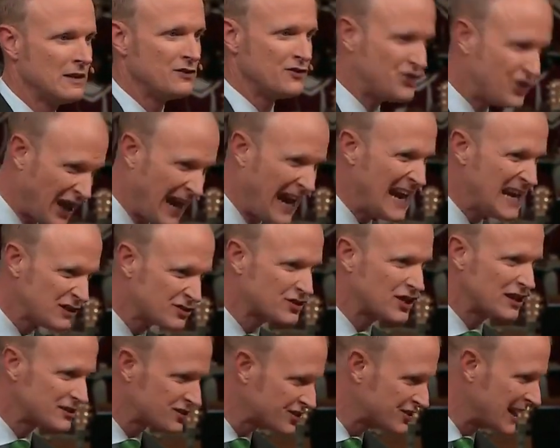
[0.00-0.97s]

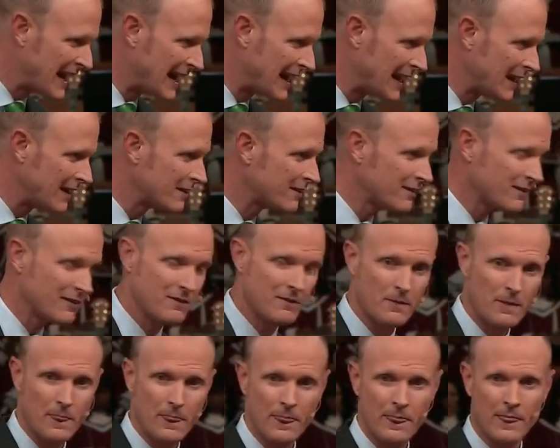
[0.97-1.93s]
Jesus said it.
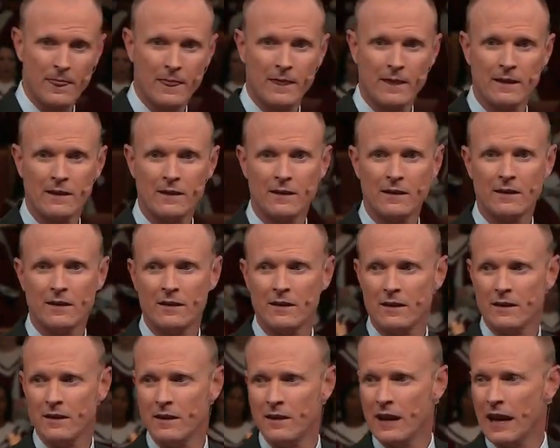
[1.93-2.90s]

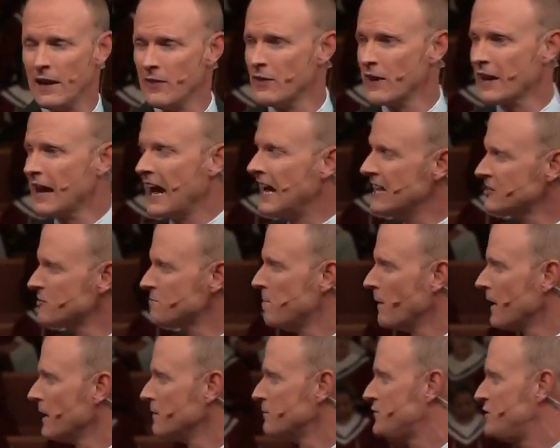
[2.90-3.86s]
In the
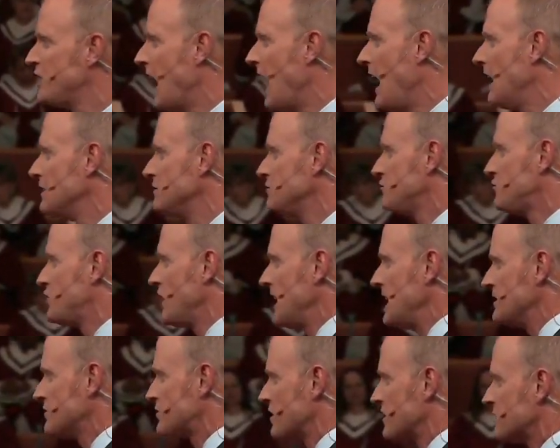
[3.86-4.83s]
Gospel of John,
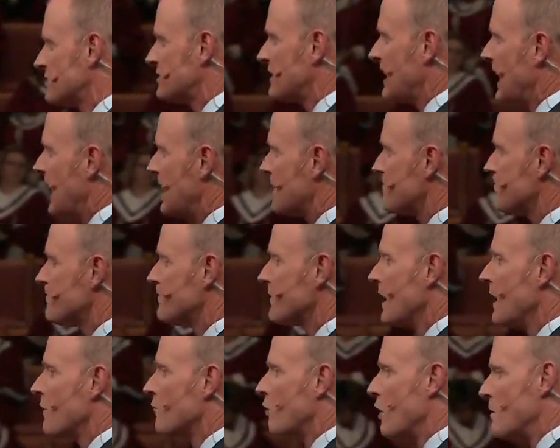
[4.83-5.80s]
Jesus said,
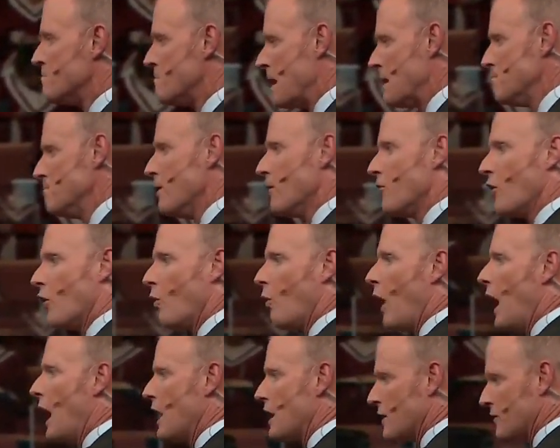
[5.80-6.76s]
"Remember the
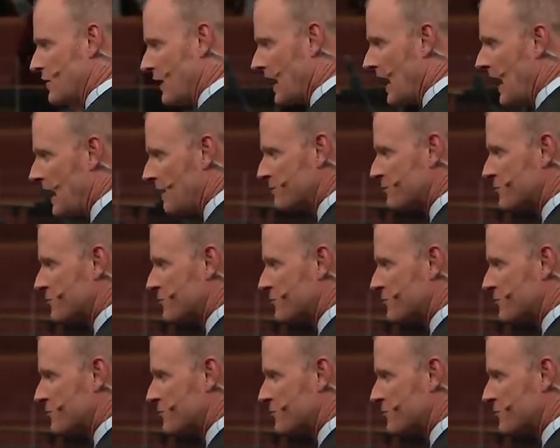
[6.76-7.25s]
word that I've